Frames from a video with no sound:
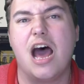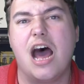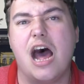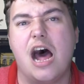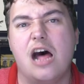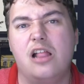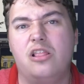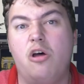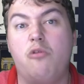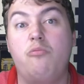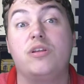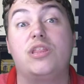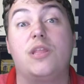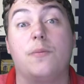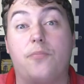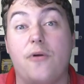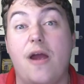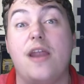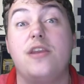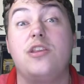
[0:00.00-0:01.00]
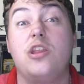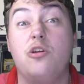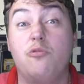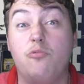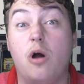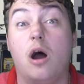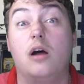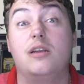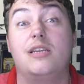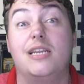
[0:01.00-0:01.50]
along with the brand new
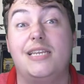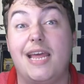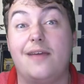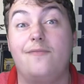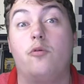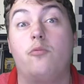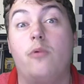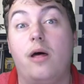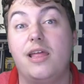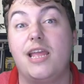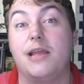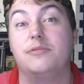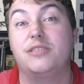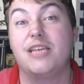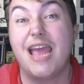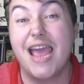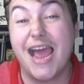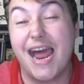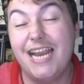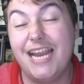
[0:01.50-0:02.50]
World of David Walliams.